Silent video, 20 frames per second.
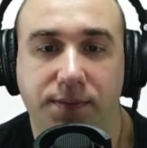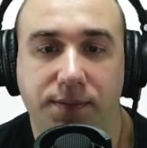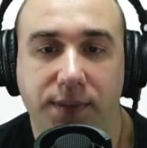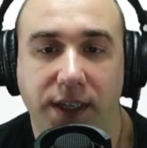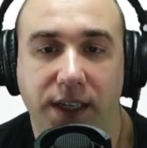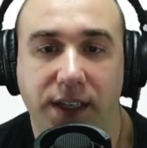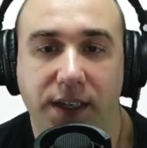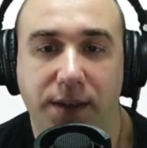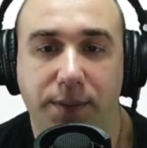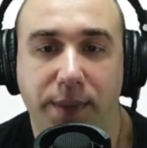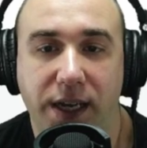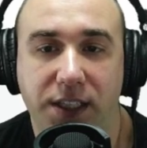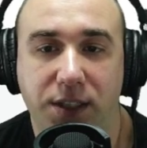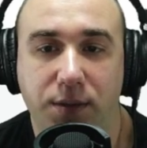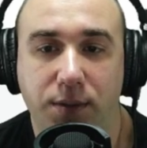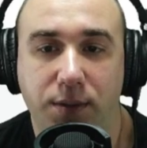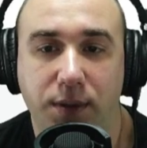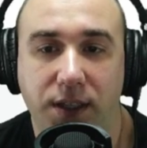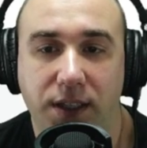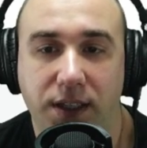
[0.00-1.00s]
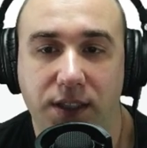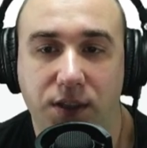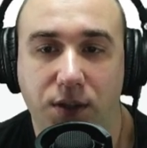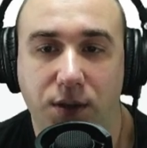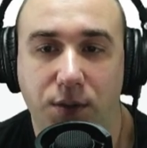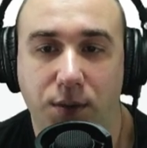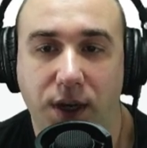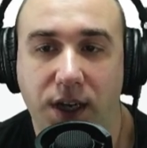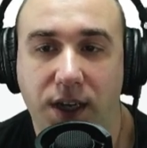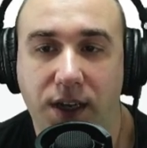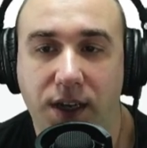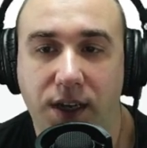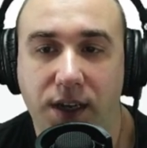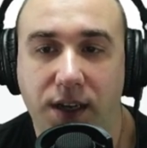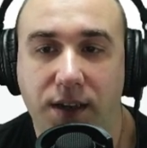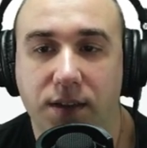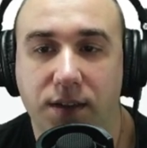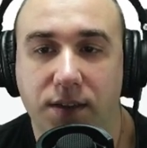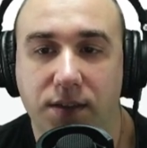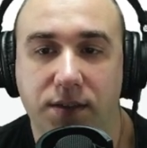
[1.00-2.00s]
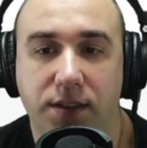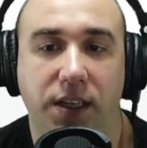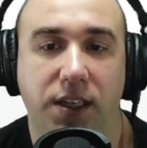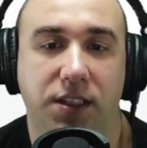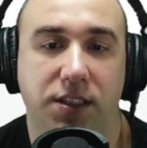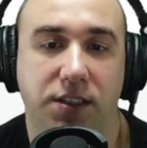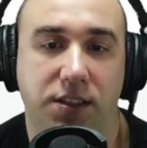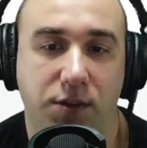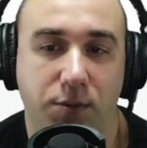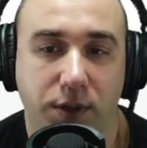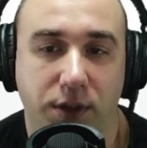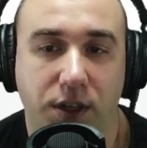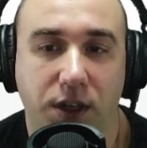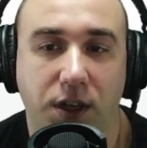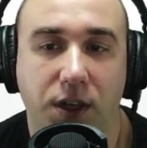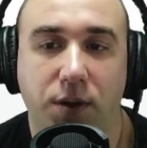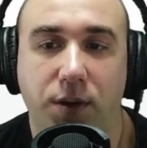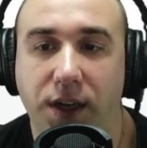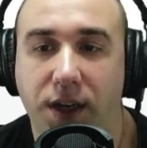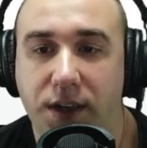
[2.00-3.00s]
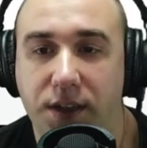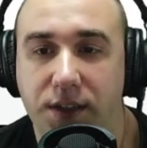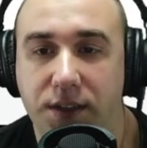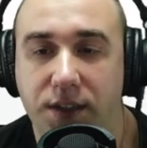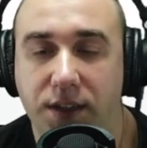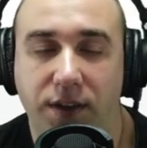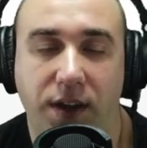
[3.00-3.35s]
and the maximum index through high. So I guess that would be low and other stuff.